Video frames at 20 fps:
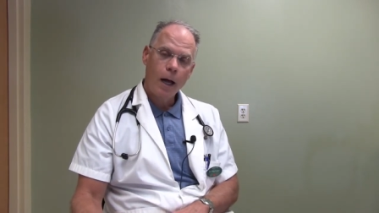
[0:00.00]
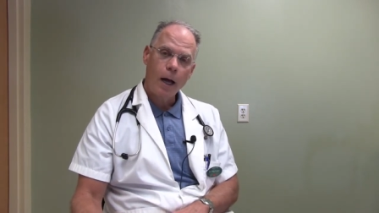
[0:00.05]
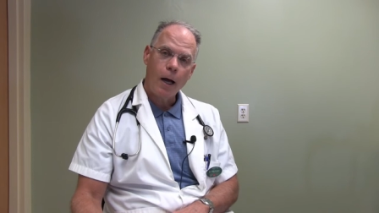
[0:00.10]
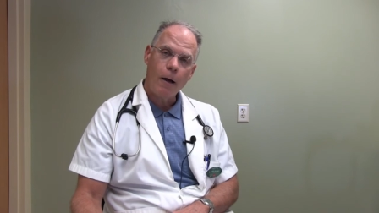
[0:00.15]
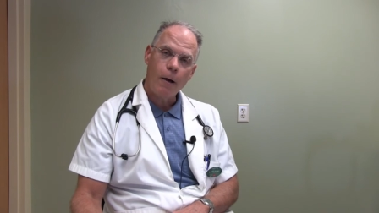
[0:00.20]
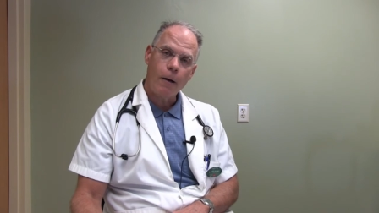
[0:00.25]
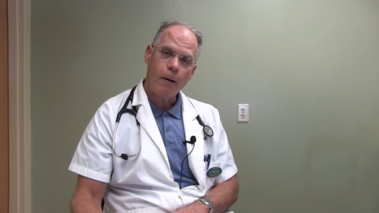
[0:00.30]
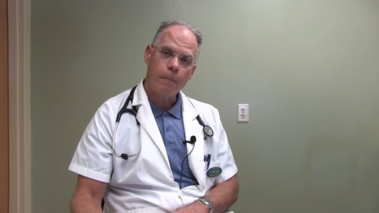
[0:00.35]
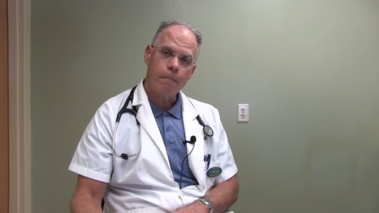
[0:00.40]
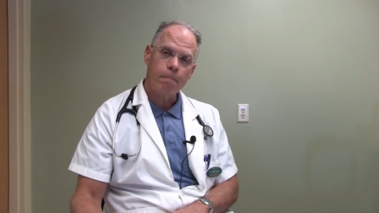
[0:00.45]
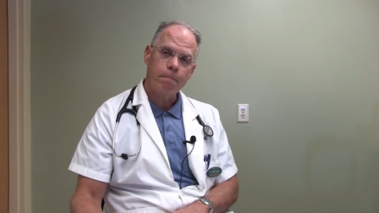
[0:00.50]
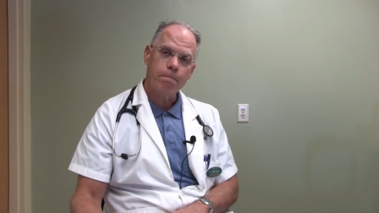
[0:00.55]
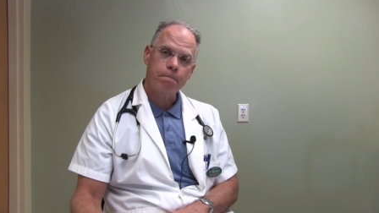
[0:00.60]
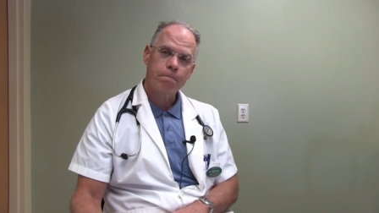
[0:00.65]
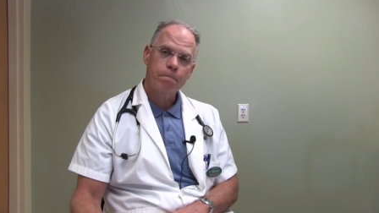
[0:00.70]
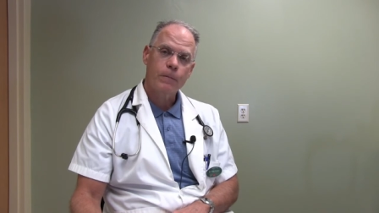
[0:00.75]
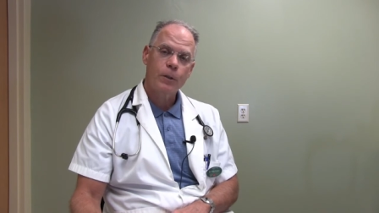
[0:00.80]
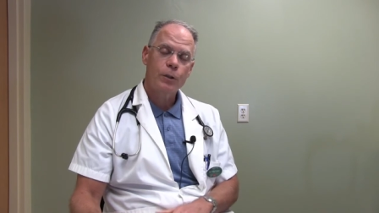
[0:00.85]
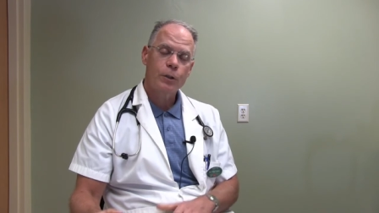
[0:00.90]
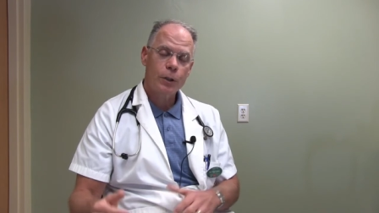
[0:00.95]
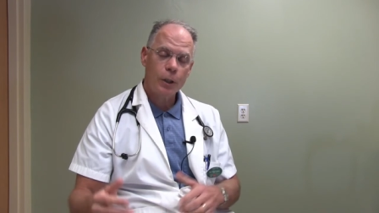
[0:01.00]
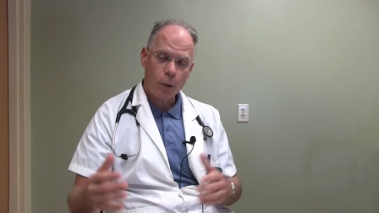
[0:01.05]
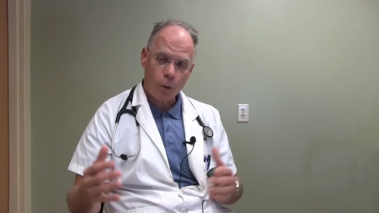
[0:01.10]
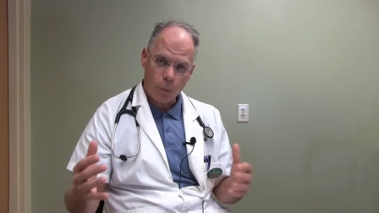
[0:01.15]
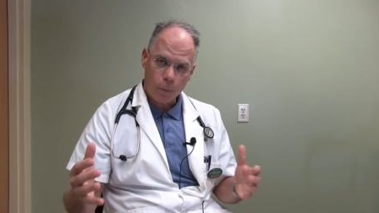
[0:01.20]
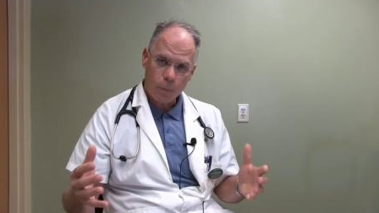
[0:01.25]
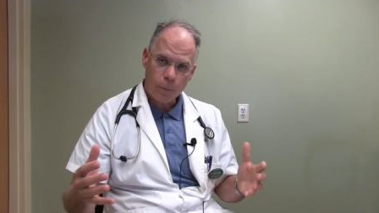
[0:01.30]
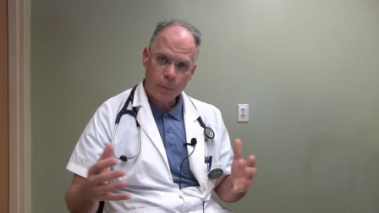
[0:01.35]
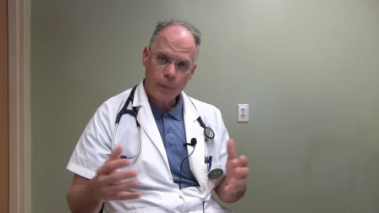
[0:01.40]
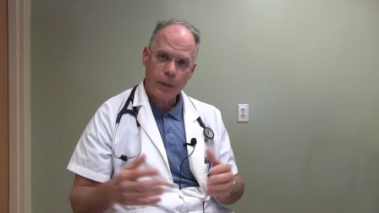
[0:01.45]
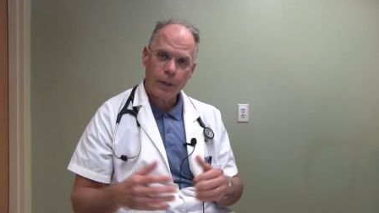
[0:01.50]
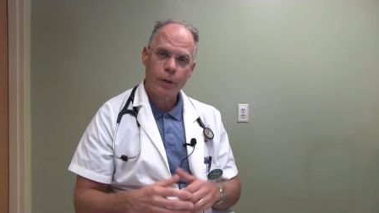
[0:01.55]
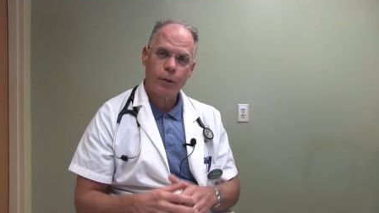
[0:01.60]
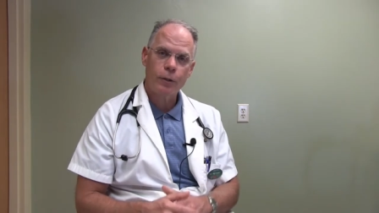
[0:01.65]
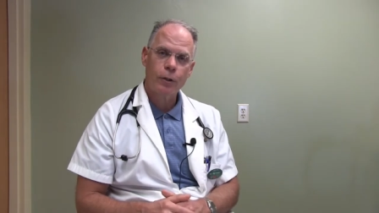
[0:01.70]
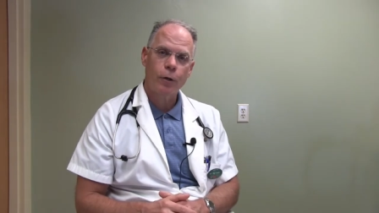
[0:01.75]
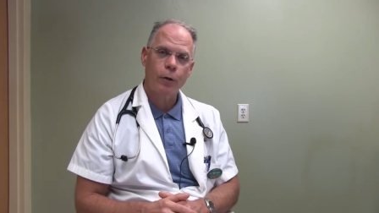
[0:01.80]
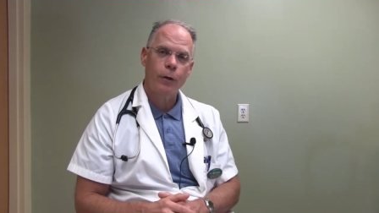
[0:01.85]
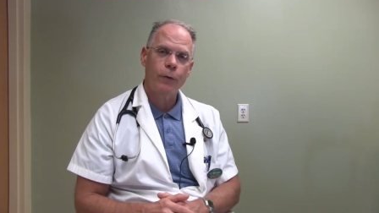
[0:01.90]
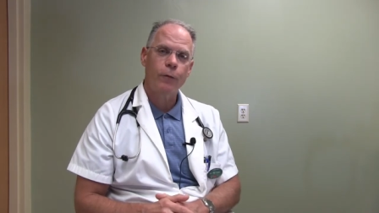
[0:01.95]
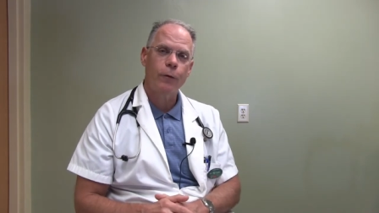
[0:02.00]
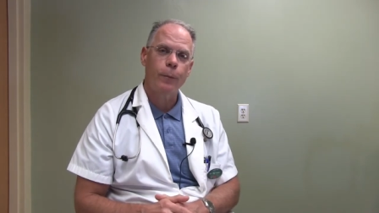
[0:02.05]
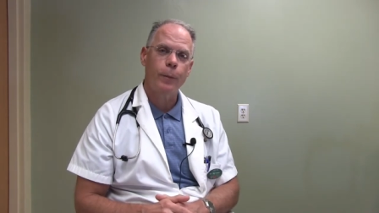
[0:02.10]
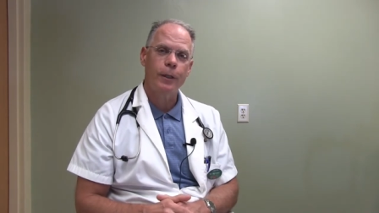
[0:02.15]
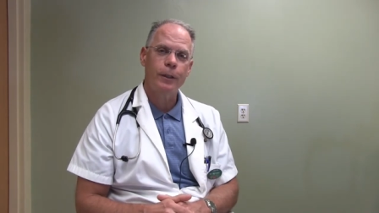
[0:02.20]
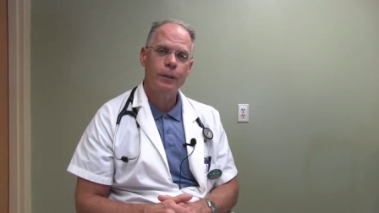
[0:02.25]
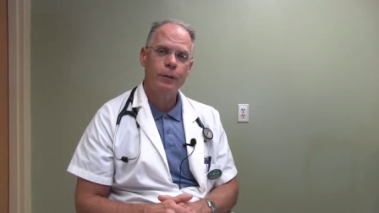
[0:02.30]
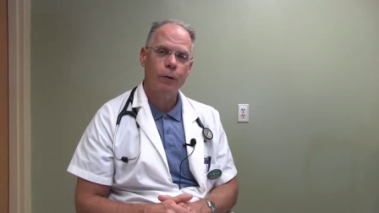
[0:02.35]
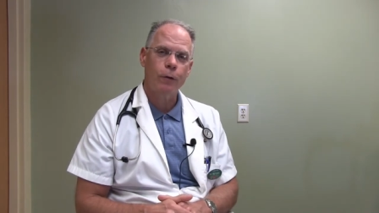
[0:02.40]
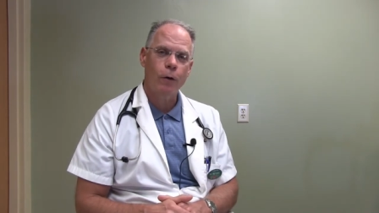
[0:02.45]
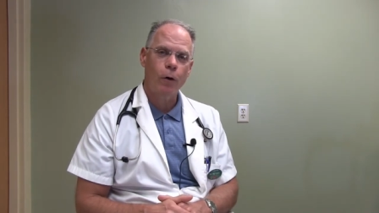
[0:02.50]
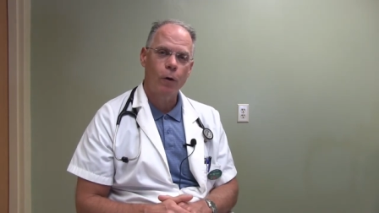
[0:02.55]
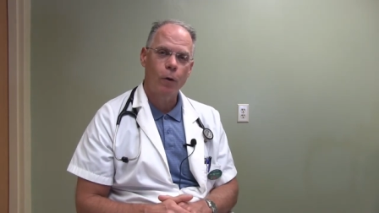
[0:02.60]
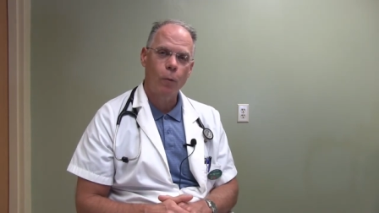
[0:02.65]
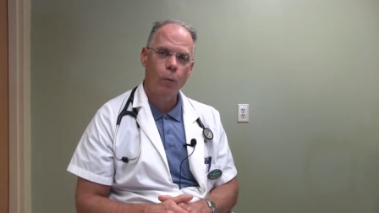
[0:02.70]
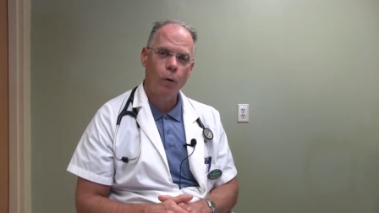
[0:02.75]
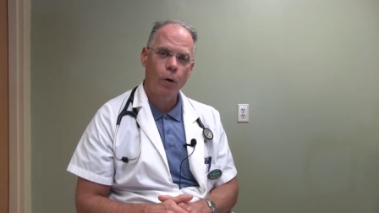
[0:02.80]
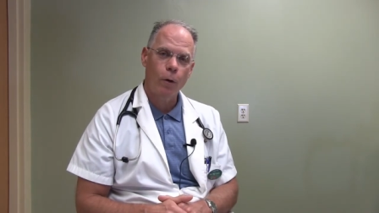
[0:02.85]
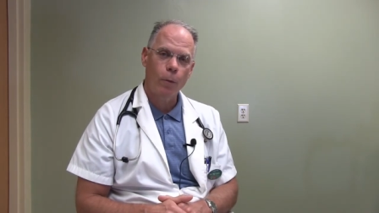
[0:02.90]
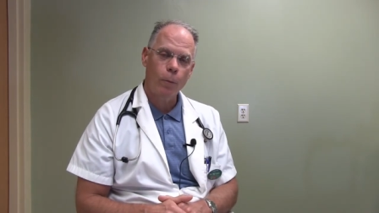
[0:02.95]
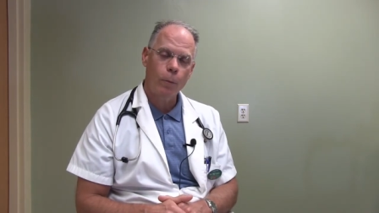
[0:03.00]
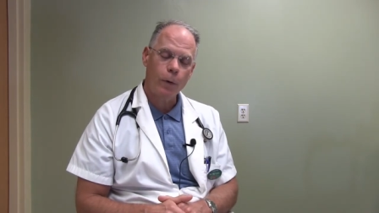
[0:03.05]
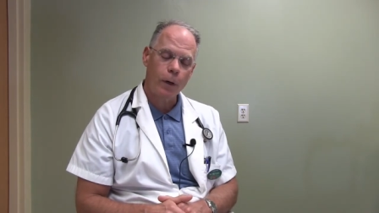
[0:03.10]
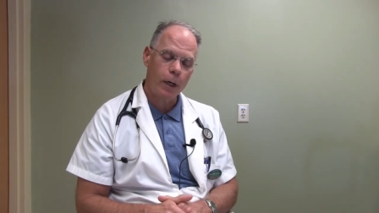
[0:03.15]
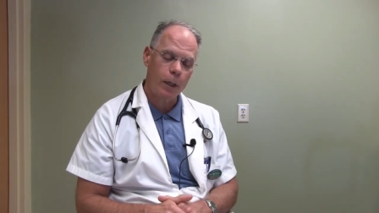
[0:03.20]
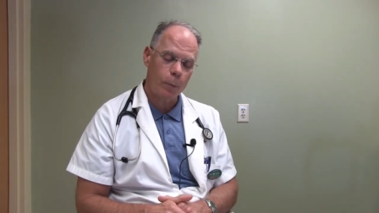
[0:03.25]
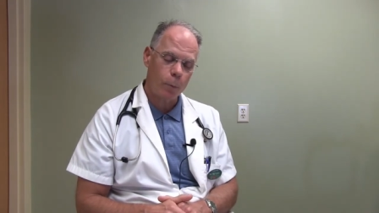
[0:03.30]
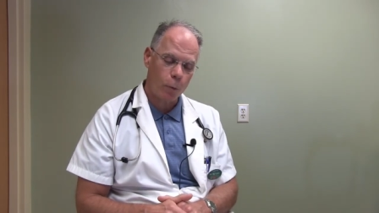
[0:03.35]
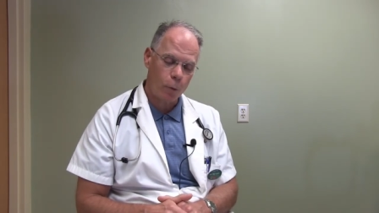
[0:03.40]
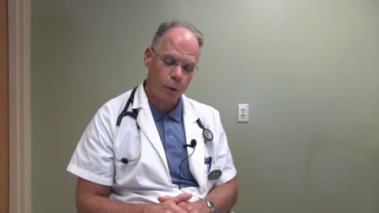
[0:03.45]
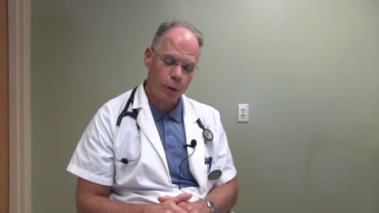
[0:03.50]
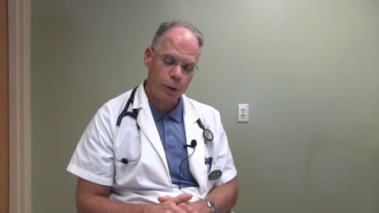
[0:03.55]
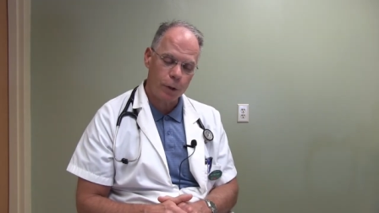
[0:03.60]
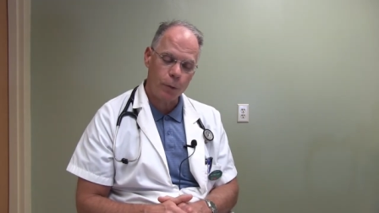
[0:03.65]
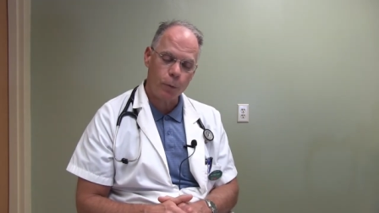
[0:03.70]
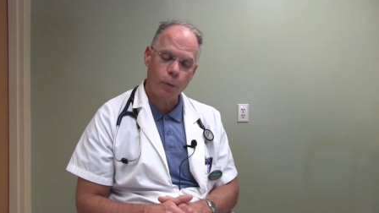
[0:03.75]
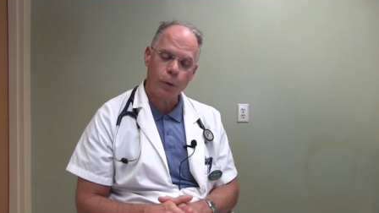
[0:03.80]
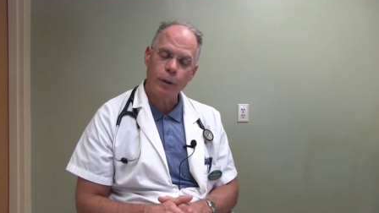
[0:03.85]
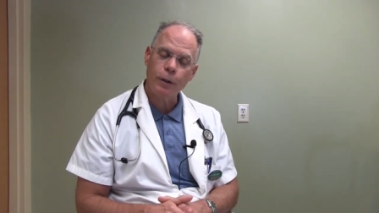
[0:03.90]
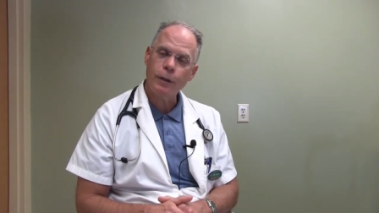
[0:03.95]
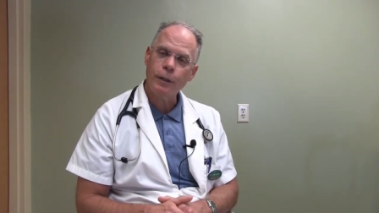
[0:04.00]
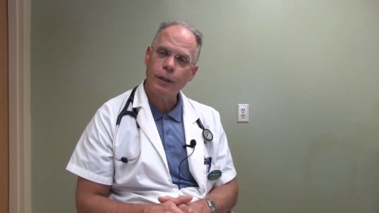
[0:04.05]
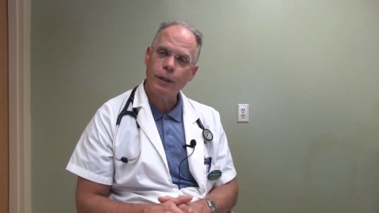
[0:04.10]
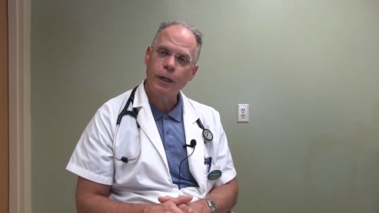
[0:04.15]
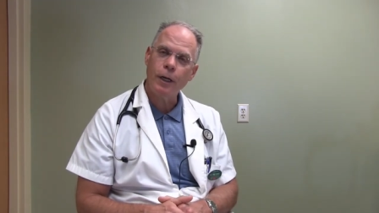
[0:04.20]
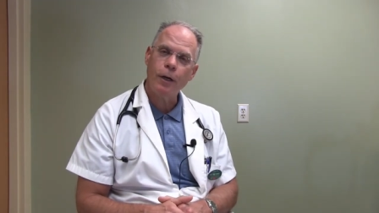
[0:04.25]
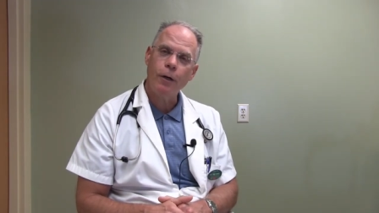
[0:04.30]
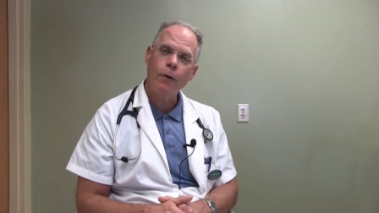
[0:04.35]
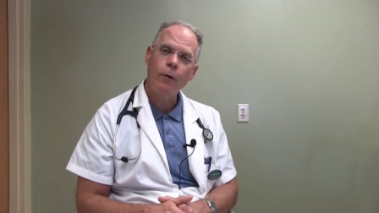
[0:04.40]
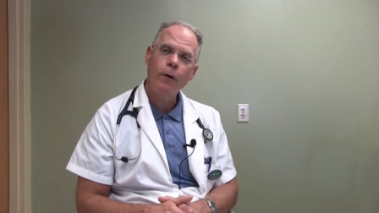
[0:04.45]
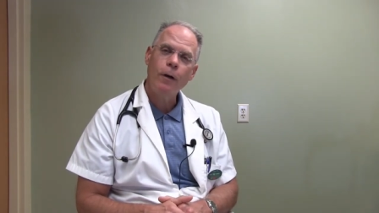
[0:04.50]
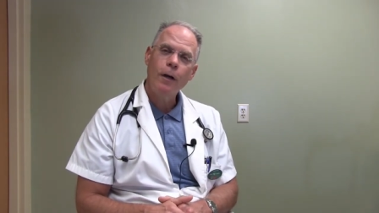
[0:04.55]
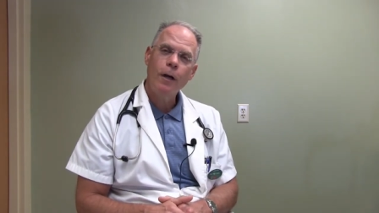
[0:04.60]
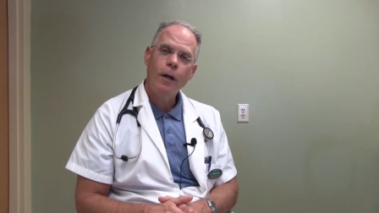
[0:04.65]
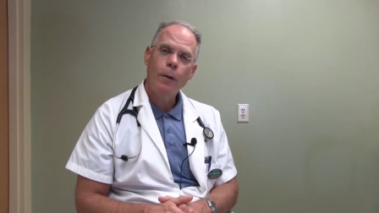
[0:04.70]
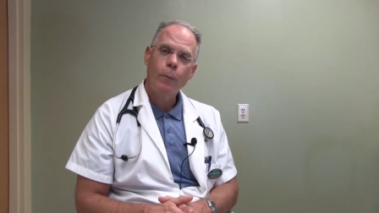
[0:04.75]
Um, so there's our information on heartworm, probably more than you wanted to know,